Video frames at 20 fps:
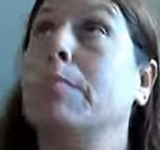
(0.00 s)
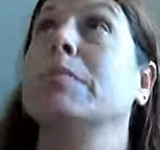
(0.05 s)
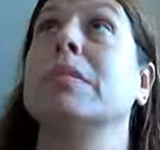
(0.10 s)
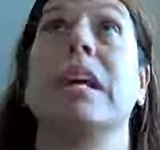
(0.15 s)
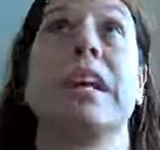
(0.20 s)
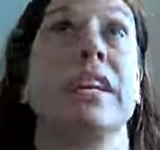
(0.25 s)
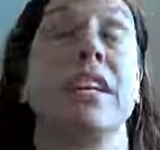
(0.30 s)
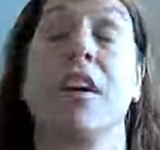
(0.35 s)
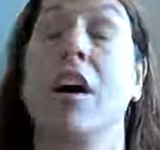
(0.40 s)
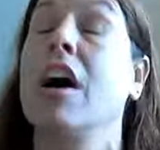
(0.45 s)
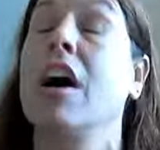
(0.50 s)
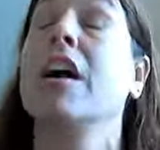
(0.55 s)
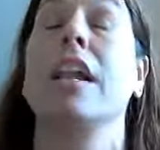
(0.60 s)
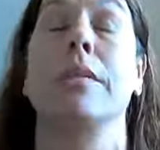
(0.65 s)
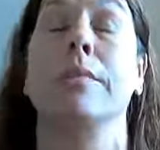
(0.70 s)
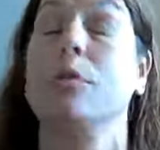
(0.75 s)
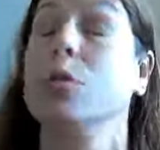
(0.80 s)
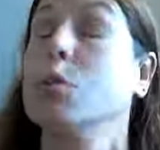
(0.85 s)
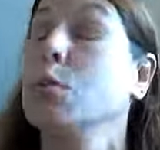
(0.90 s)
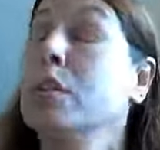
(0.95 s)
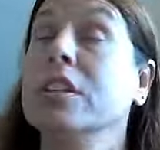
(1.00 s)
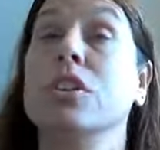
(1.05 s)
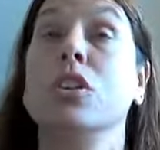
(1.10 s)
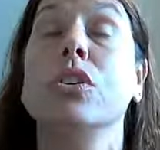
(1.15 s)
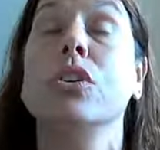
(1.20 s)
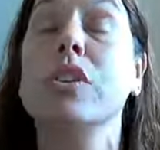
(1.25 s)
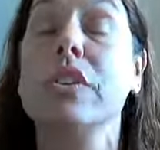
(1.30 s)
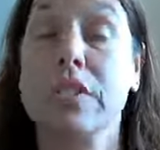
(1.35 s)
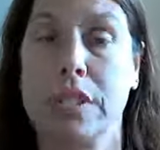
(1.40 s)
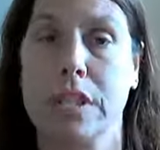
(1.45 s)
like, God, I don't want to
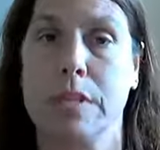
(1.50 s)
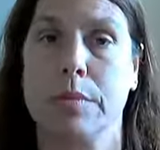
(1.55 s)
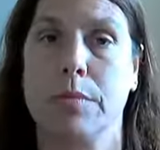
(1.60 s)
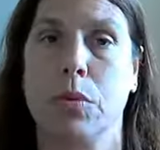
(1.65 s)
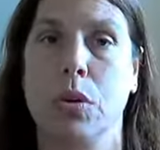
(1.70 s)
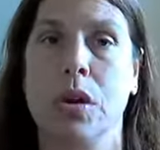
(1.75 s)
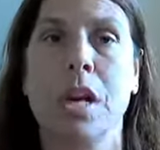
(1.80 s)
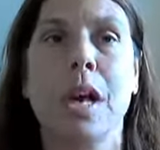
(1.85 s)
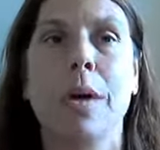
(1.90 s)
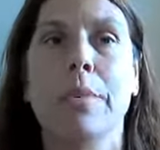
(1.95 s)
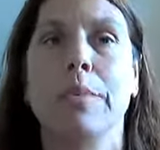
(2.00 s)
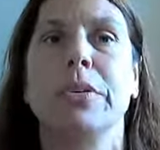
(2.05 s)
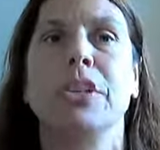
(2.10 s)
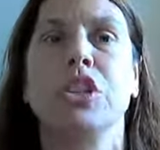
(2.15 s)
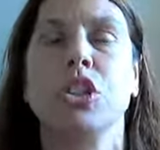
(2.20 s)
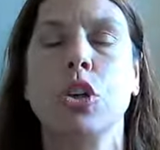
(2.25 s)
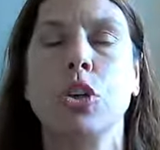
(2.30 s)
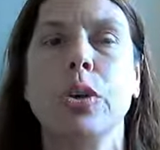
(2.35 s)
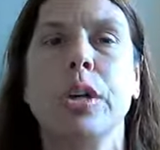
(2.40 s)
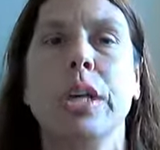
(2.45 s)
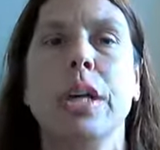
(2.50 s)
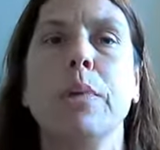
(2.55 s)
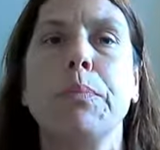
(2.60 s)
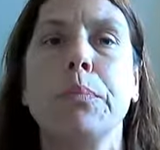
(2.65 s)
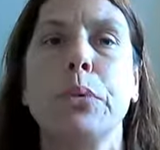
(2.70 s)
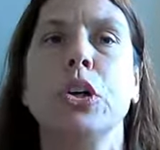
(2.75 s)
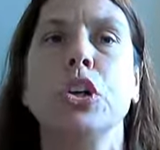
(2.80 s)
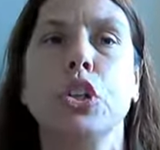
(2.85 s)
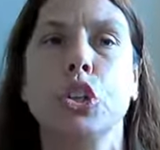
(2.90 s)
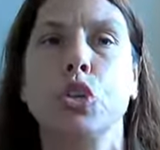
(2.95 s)
do this anymore. But you know, He'll
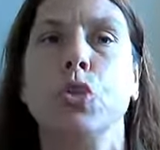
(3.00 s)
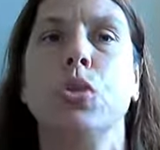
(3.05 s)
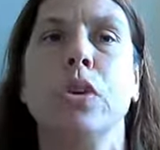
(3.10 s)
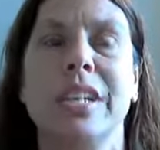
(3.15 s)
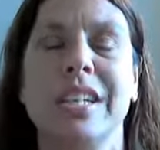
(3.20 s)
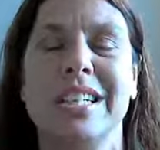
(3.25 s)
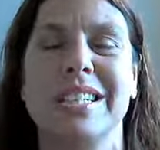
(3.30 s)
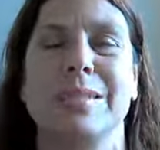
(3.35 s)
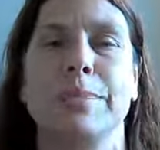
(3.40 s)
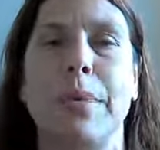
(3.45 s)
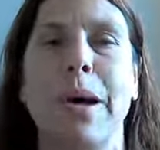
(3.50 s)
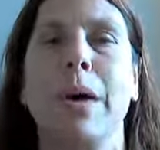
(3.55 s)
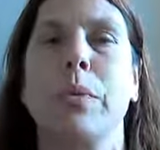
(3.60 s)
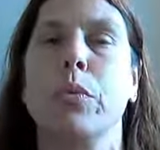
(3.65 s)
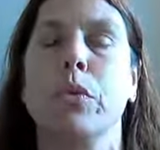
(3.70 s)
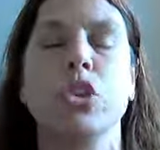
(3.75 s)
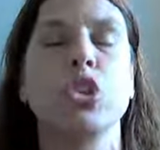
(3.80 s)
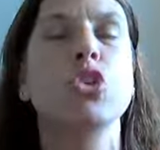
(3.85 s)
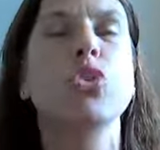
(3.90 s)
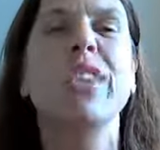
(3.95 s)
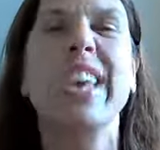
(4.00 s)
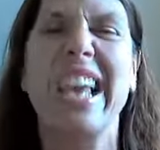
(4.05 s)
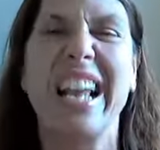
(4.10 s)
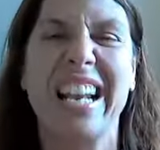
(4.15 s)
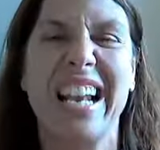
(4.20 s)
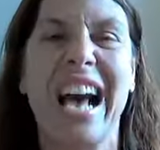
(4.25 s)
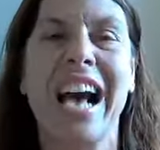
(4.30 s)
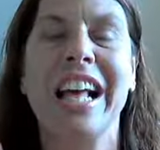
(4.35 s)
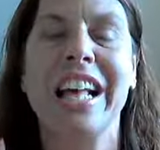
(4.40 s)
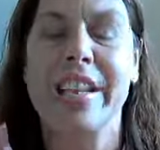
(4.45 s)
put you in a spot where you
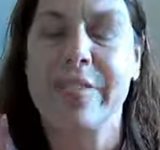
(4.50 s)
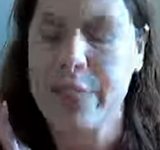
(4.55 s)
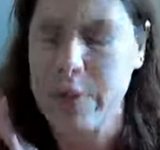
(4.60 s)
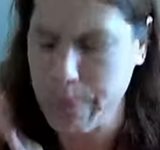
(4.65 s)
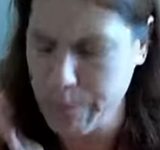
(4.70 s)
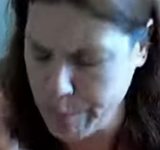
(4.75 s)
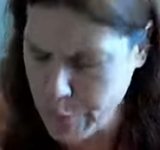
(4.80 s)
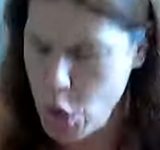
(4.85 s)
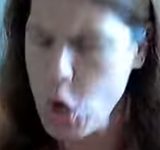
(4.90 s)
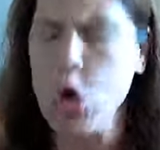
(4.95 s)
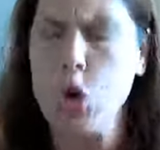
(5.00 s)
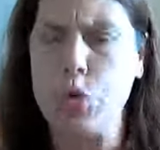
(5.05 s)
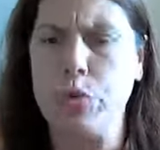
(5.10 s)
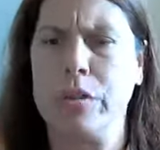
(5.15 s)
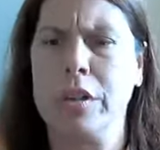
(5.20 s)
cannot even move.